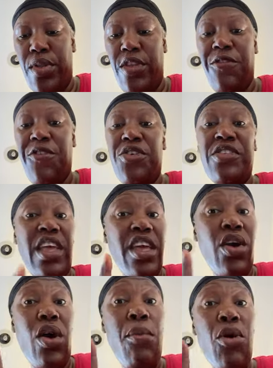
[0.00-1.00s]
The first time you
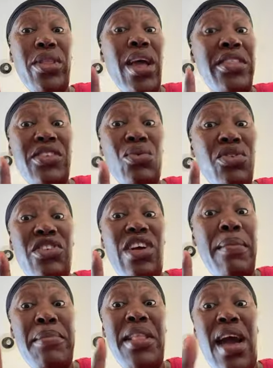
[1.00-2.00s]
come out on social
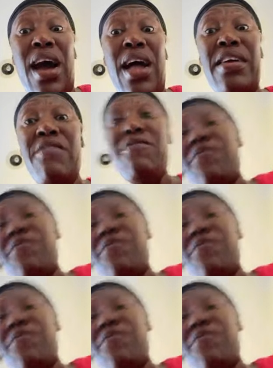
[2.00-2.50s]
media, Olive,